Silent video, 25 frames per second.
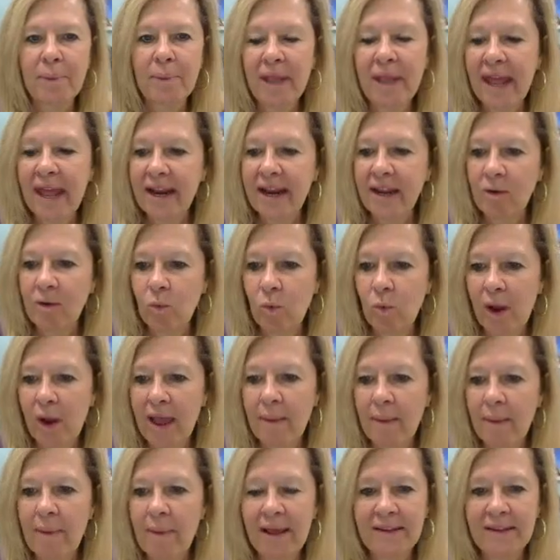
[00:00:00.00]
Planning
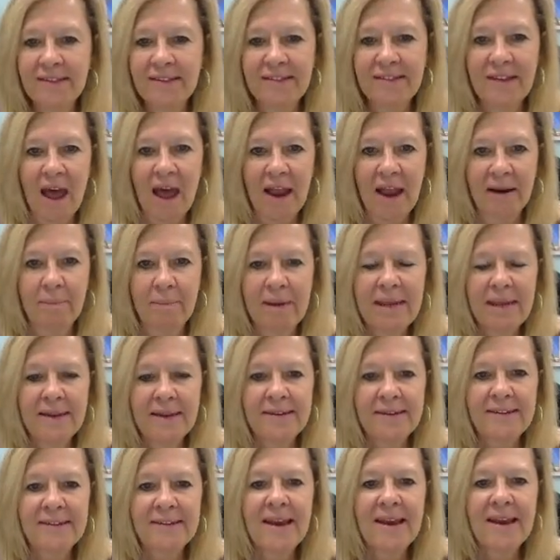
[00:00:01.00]
Web
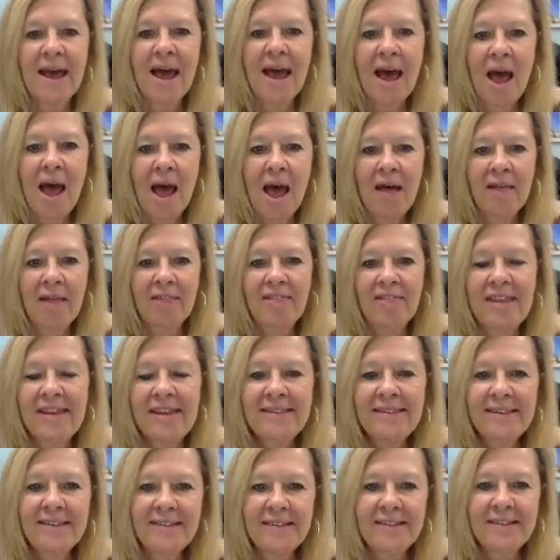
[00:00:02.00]
assignment.
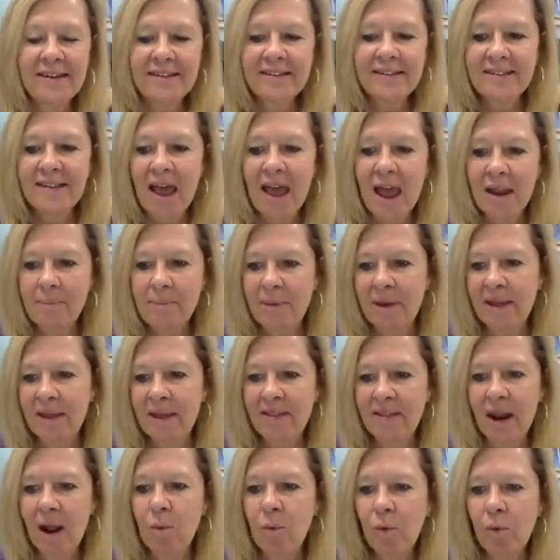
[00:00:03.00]
This is an
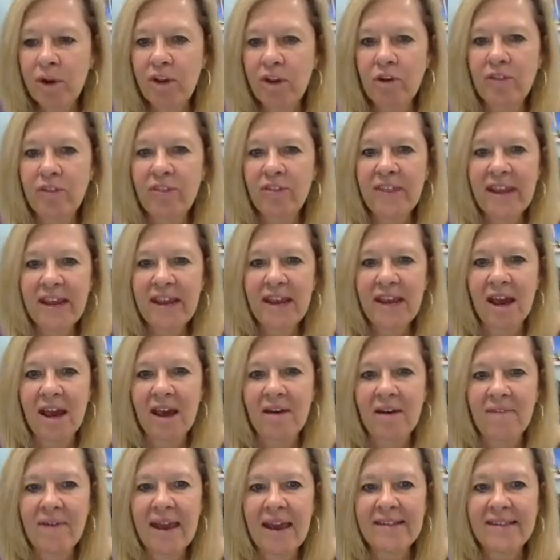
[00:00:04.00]
assignment that I want you to think
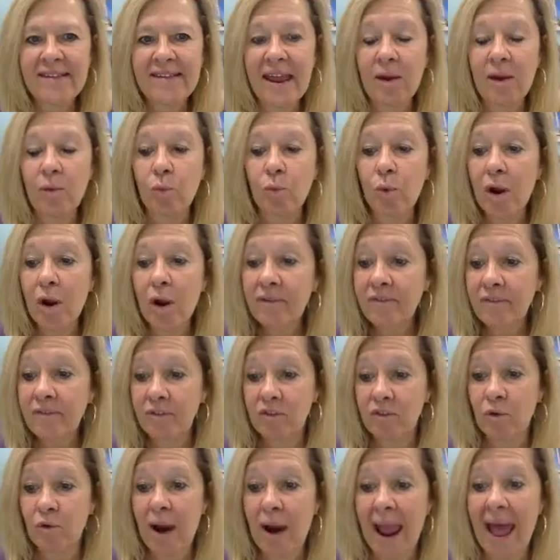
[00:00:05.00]
of as a rough
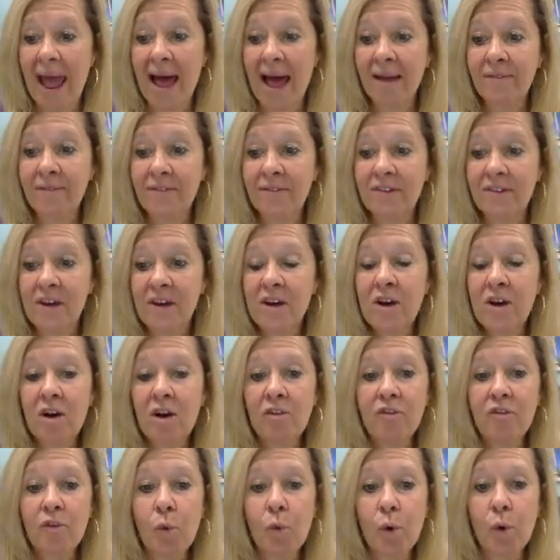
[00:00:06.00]
draft
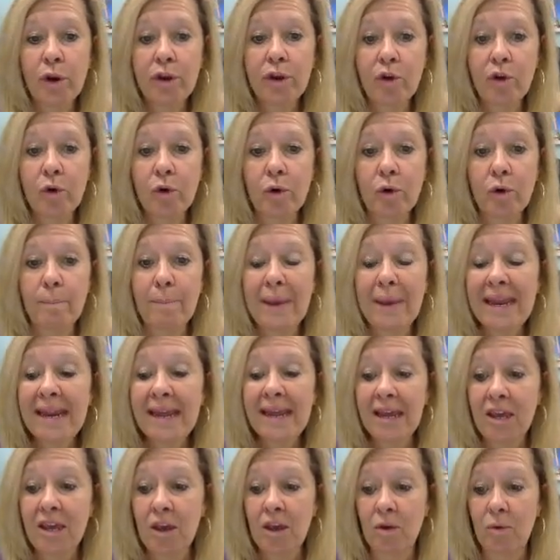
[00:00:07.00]
for your
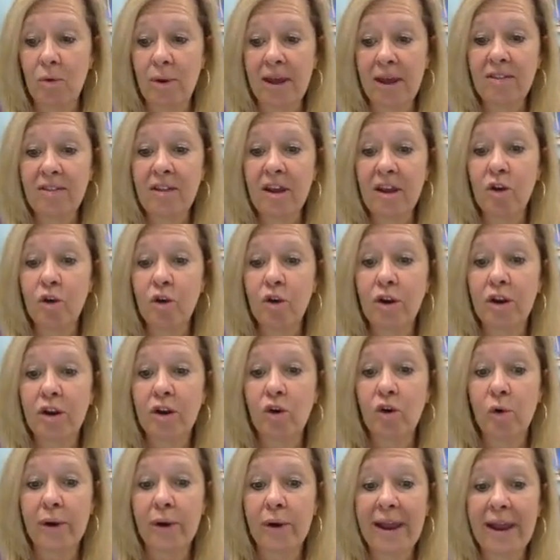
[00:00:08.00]
mini unit that you're going to
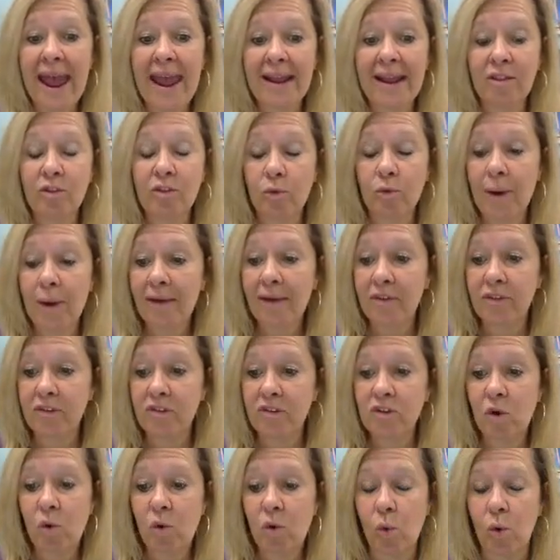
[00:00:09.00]
create throughout
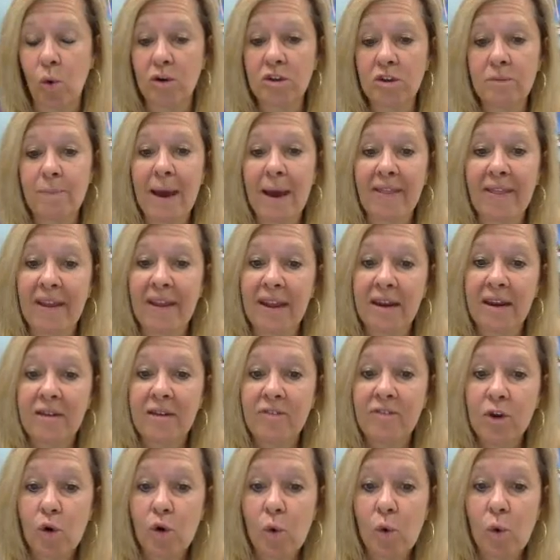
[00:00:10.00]
this course. By the end
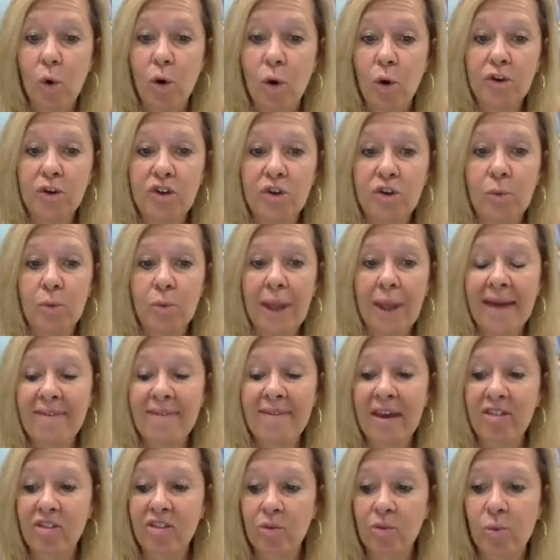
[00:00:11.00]
of the course, you will have
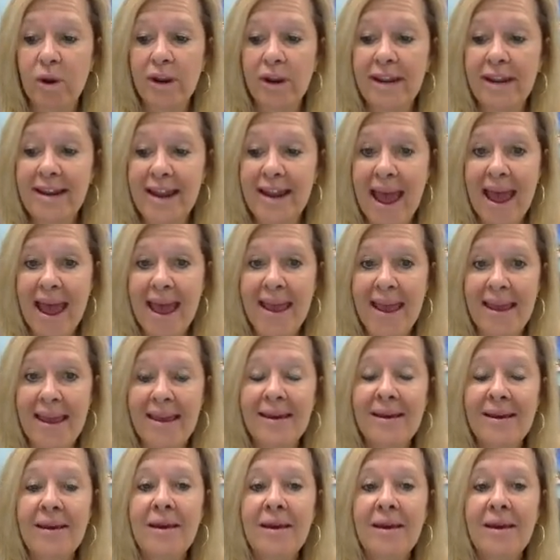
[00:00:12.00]
a 3-day